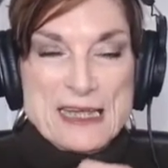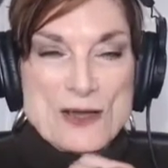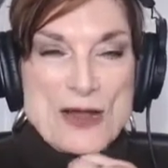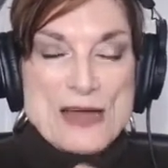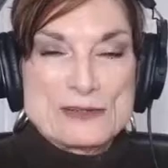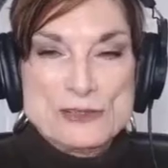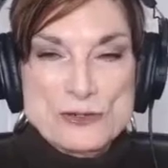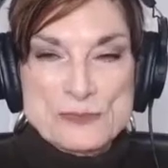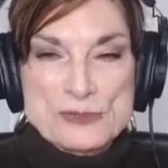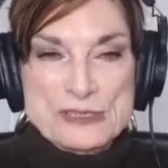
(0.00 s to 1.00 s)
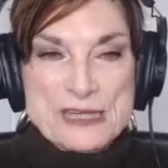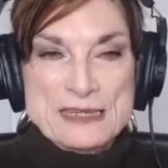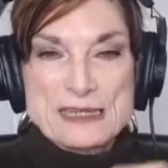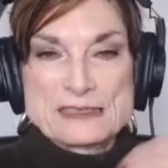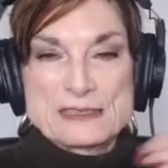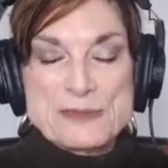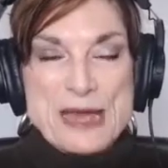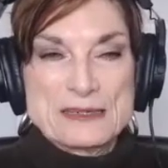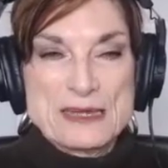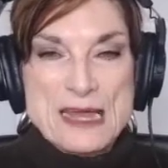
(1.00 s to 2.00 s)
Or how you communicate. It's
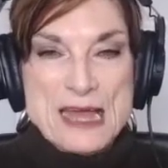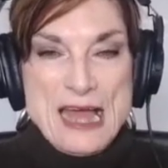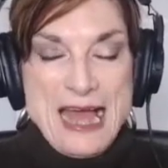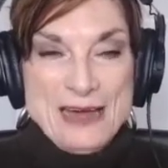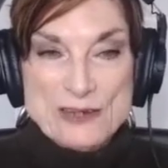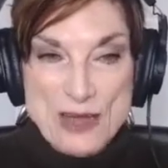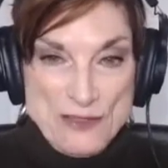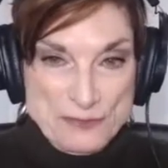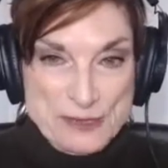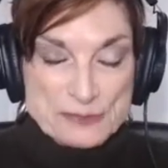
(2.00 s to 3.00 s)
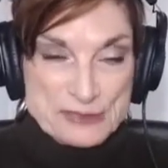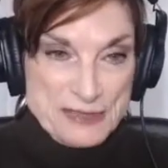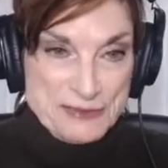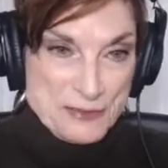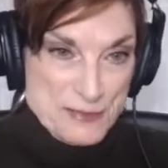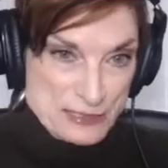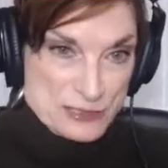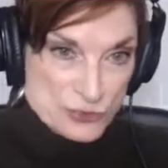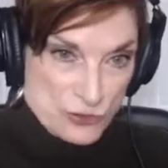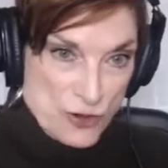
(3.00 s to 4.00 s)
about how do other people get their
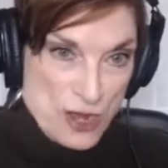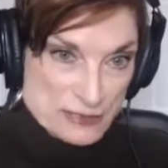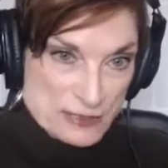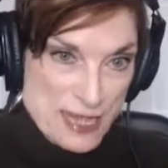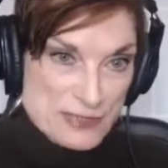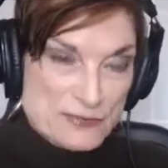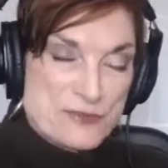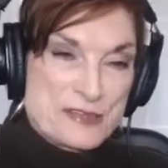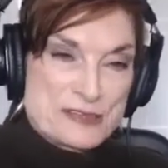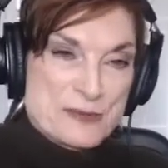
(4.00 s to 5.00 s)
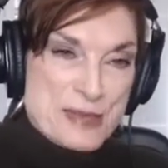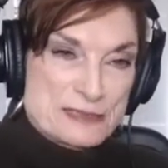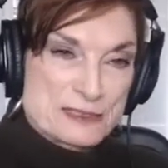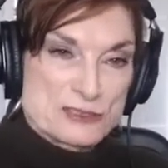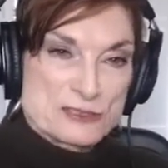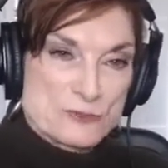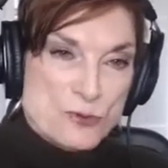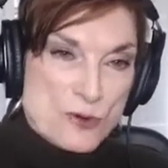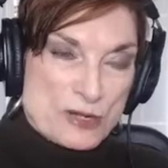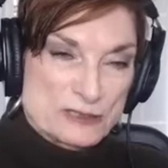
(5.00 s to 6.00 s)
message across, and if you think their message is
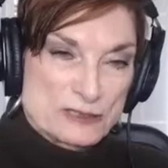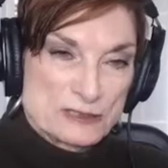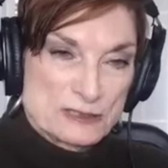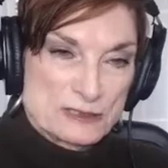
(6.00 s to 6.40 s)
important.